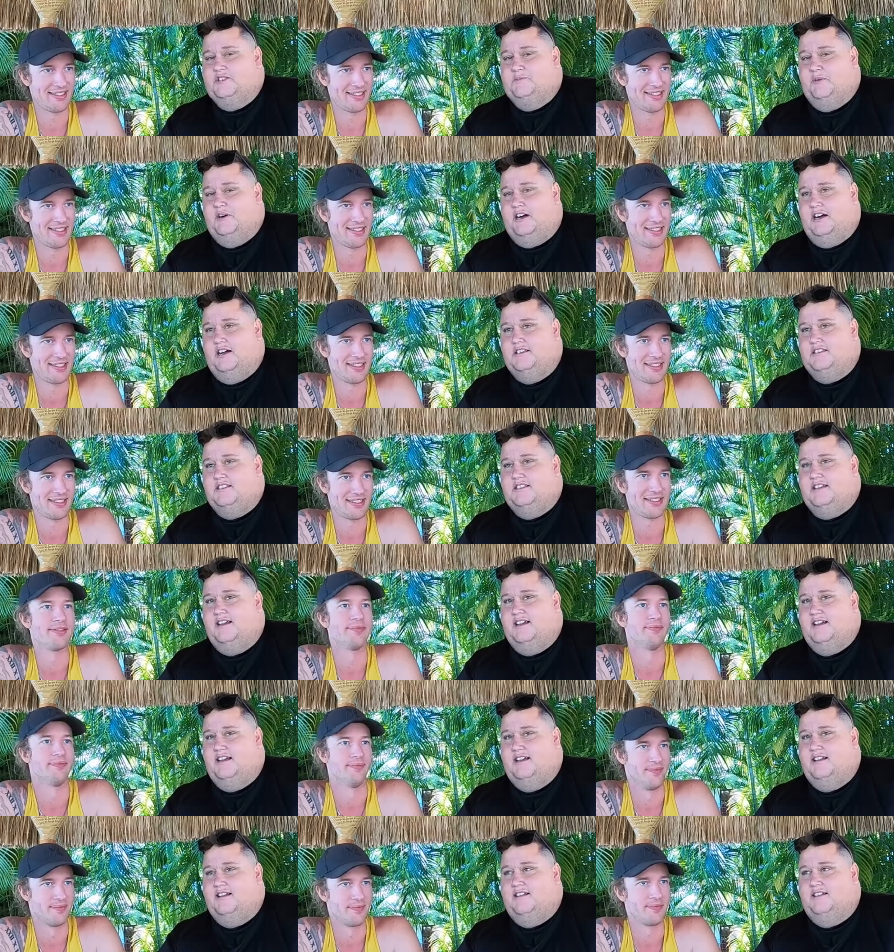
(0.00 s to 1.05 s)
Speaker 1: these spots
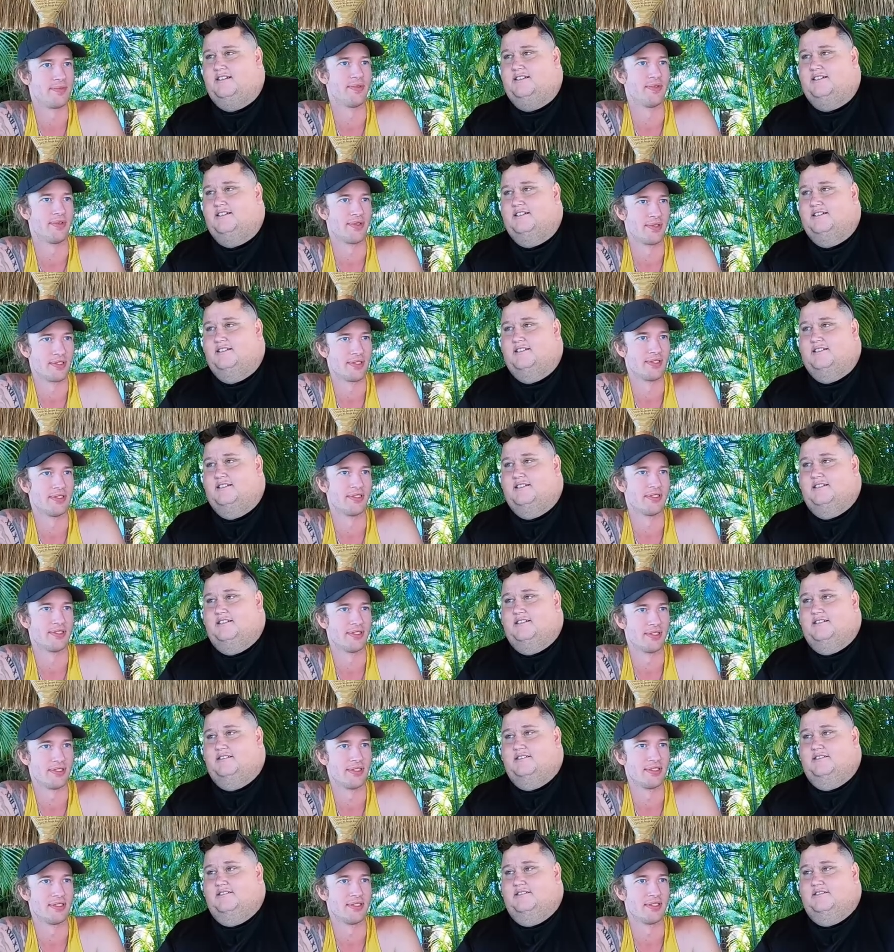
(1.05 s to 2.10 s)
and.
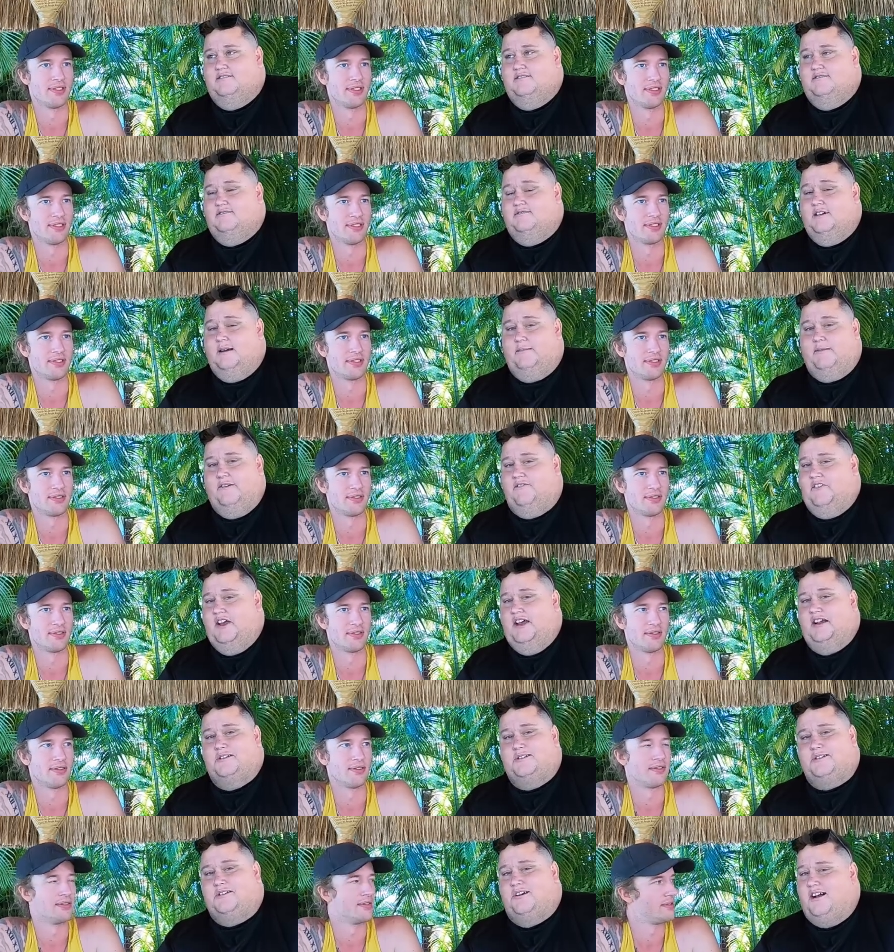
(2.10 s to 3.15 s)
I mean,
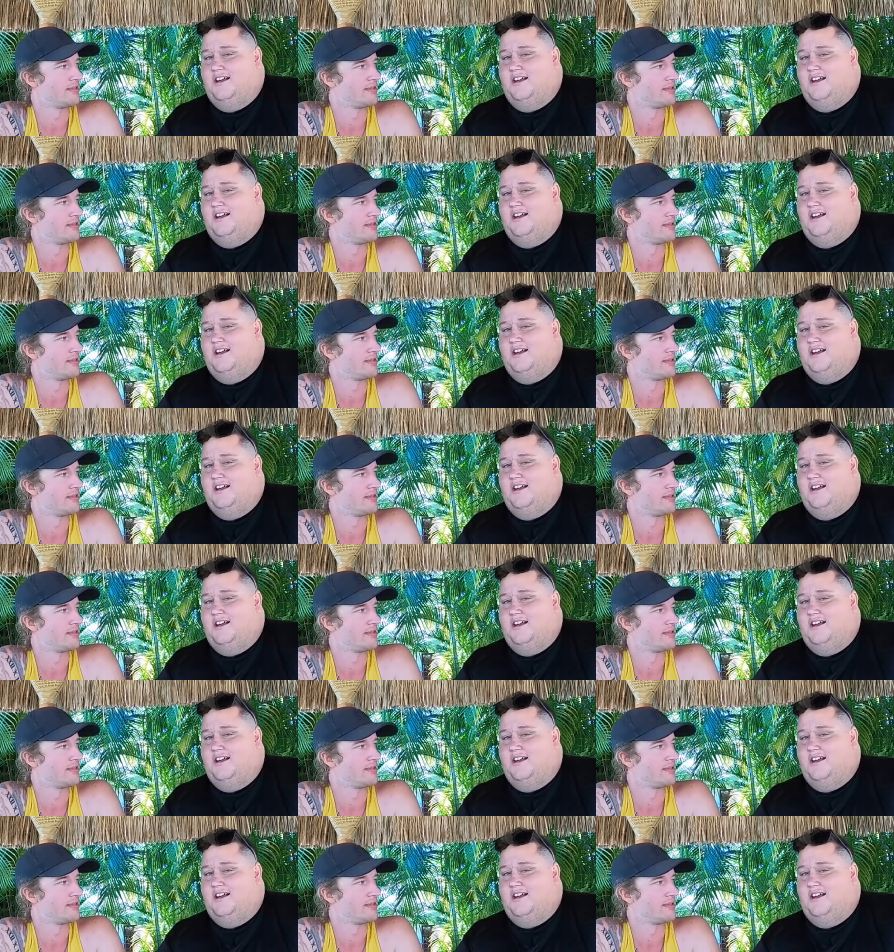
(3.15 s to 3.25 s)
fingers